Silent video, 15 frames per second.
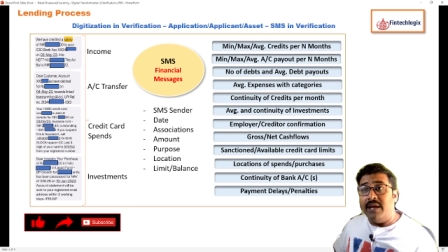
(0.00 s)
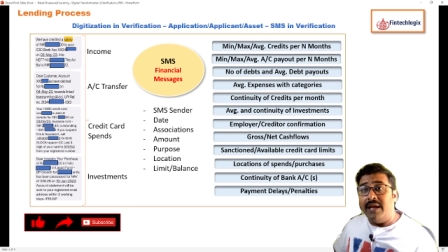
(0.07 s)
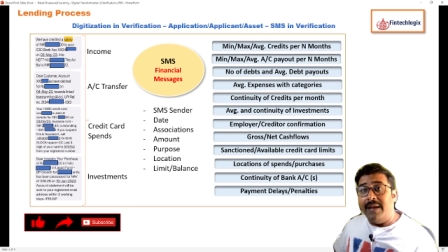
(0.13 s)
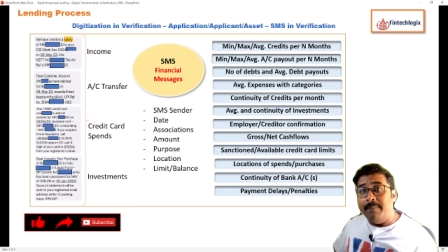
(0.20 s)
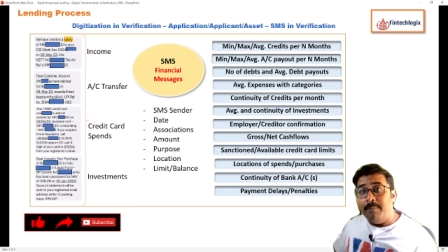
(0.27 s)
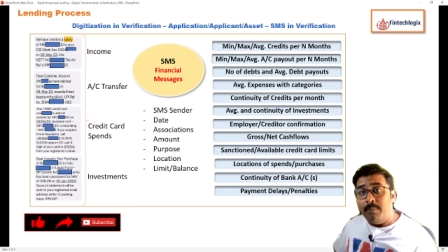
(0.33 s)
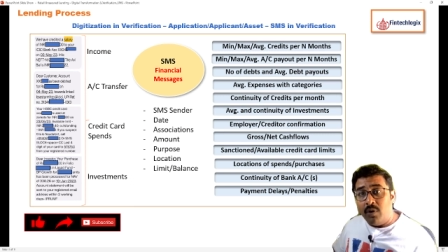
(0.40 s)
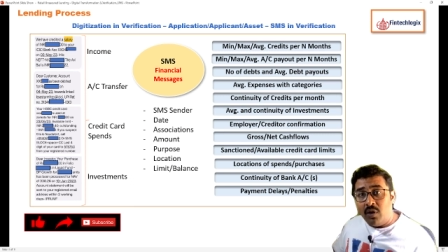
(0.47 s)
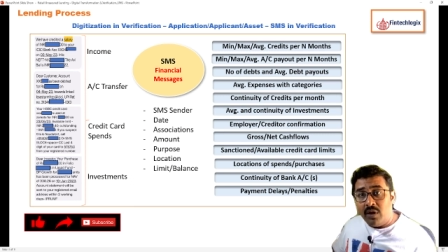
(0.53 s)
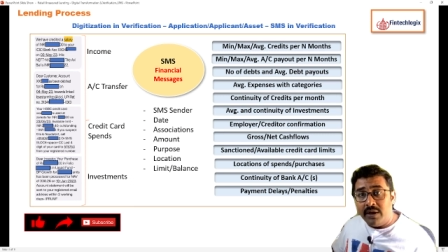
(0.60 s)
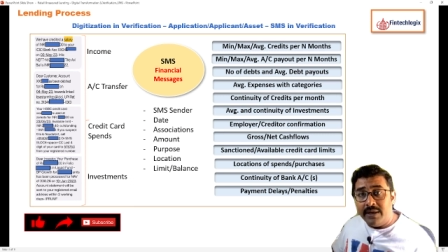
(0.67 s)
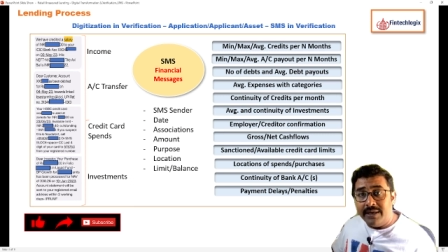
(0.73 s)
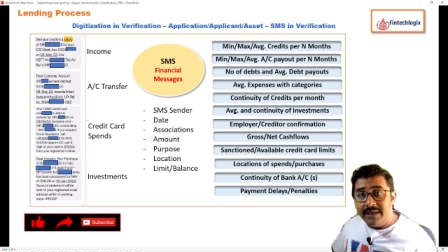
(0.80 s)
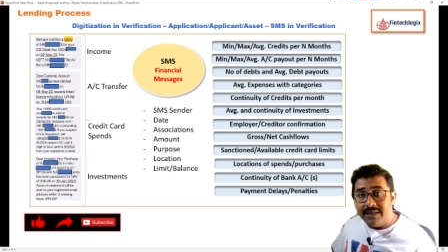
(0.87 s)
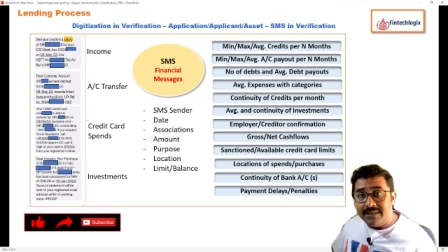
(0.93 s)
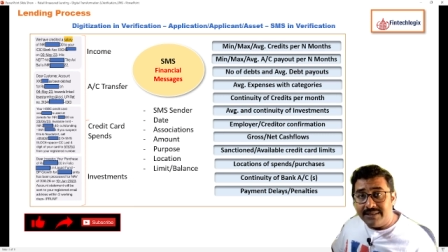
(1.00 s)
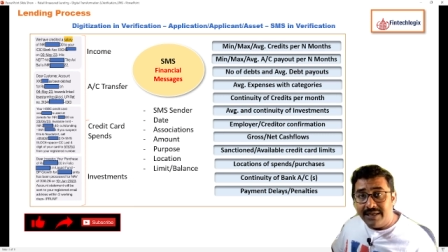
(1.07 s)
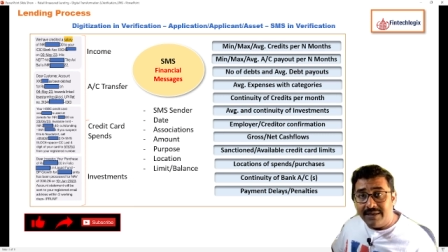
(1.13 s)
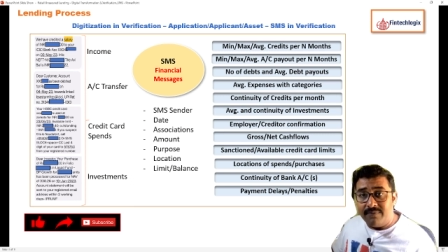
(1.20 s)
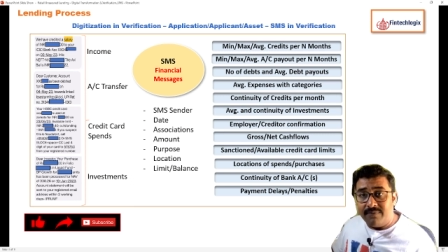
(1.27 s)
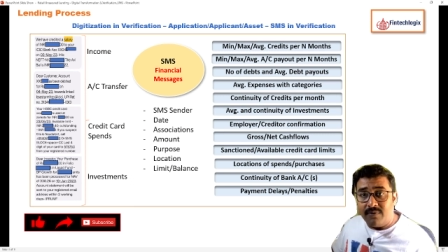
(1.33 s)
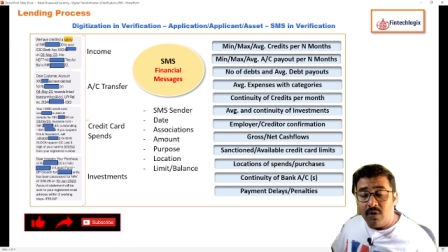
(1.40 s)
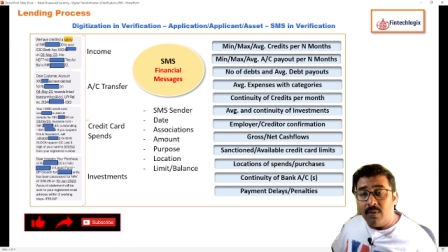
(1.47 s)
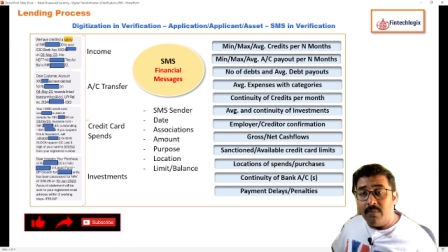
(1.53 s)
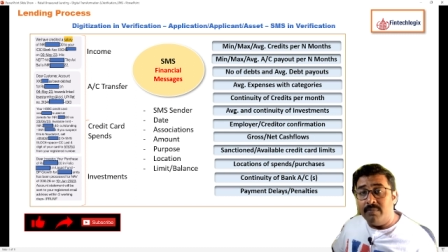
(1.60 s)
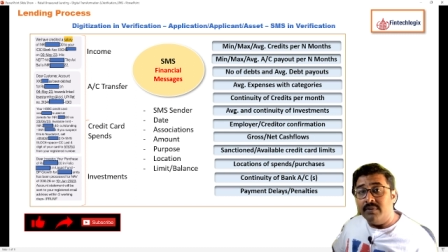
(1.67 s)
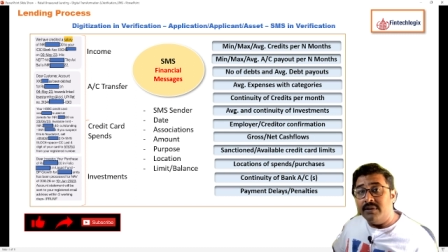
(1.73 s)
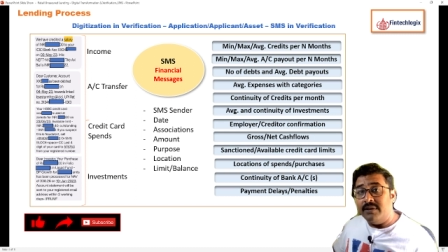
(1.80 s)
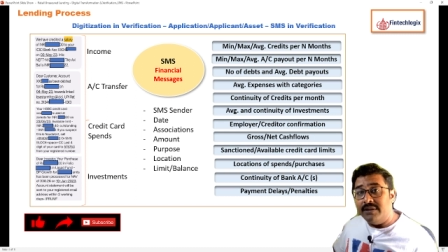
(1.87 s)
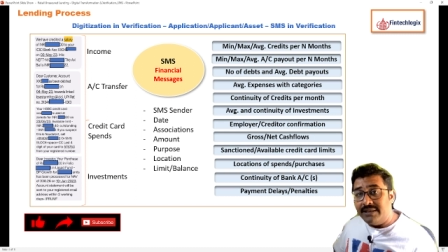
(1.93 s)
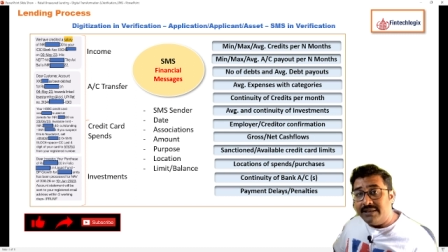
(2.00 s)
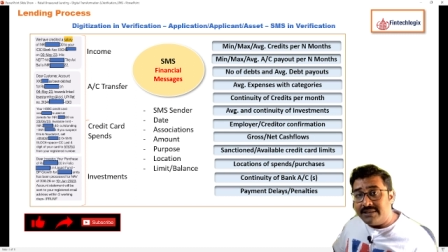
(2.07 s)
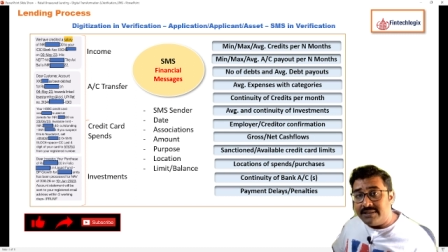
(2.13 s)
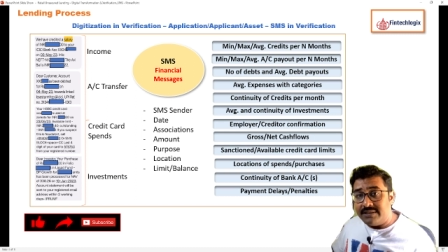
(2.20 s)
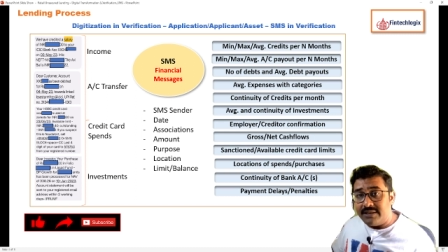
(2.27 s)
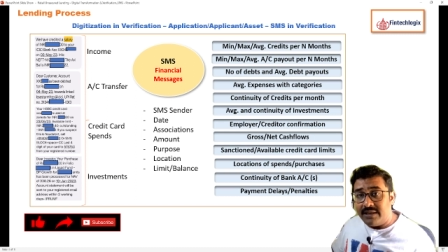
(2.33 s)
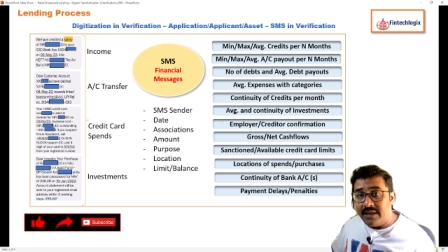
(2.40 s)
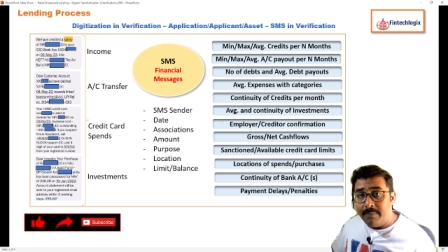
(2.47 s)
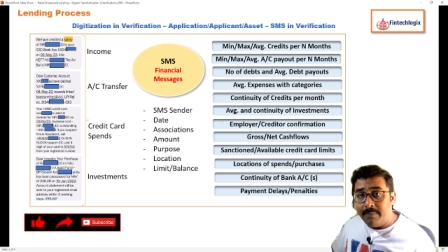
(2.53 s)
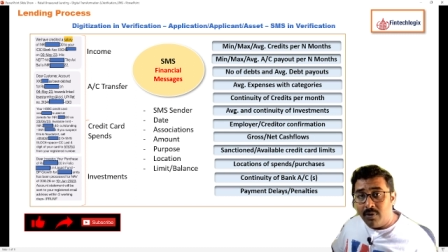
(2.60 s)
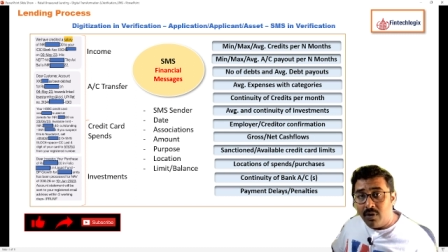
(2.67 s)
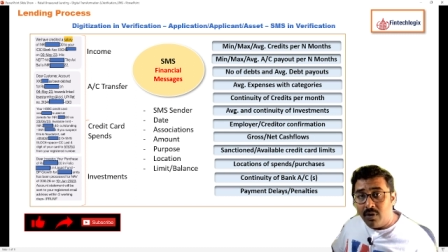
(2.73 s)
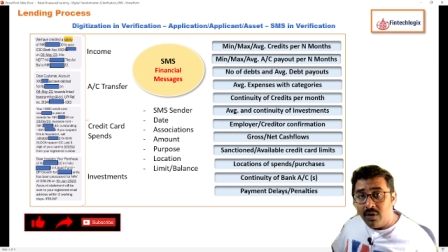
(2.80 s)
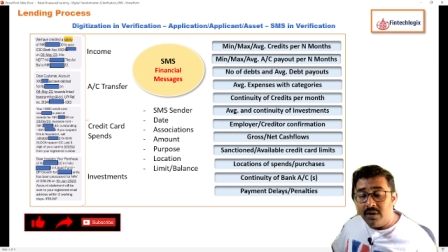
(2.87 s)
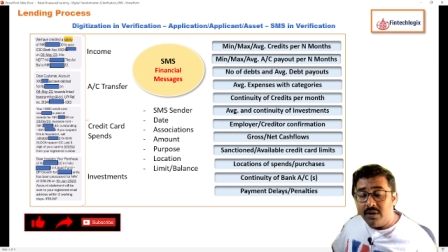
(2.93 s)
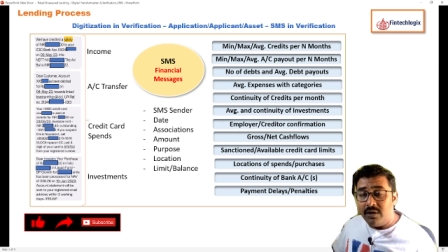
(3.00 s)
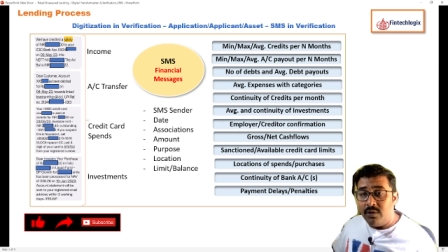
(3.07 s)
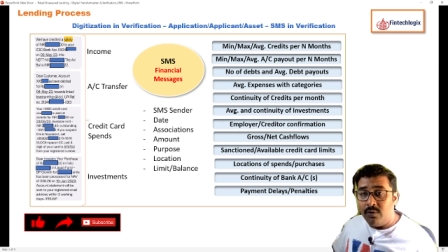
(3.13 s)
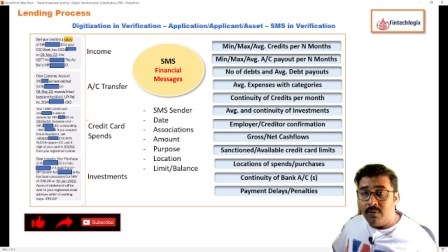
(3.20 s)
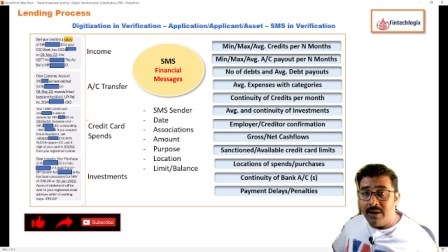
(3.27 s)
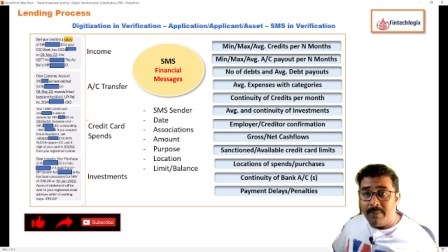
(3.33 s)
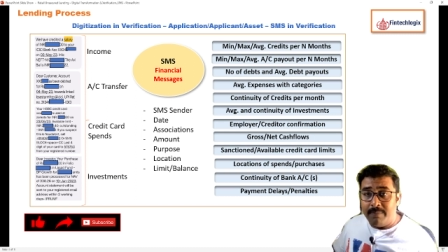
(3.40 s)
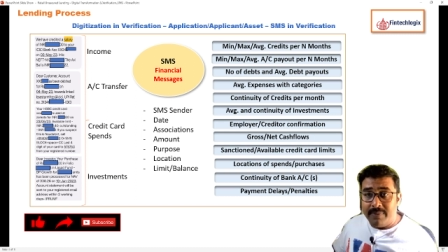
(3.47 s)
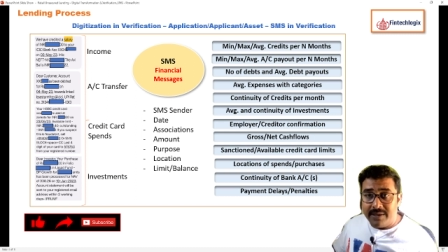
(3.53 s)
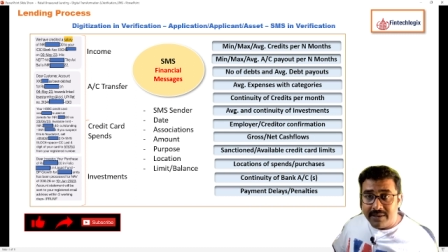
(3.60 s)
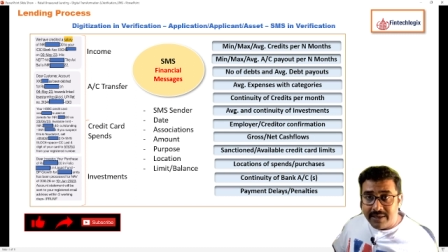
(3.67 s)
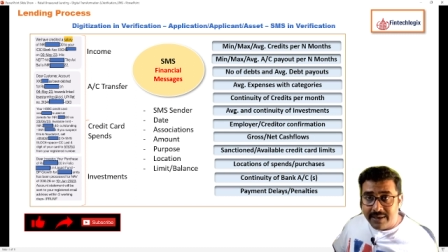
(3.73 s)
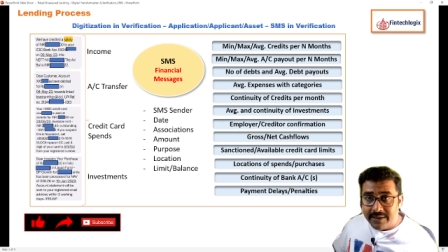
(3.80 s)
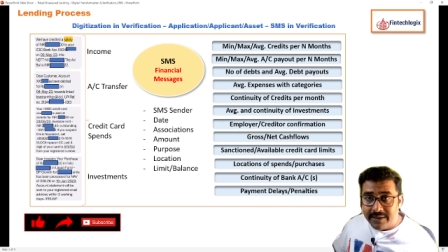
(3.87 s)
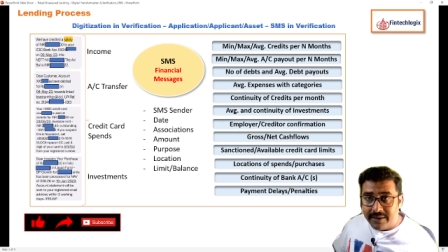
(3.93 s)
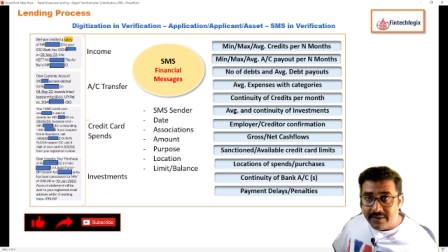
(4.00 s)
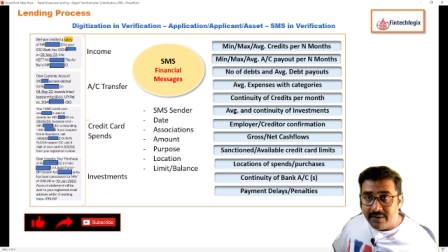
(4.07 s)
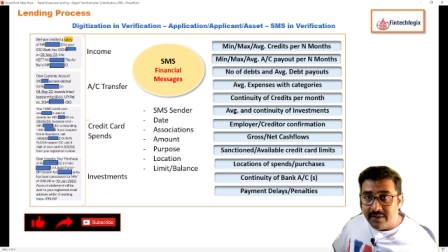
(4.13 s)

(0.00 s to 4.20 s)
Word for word: employer details that from this employer you have been credited,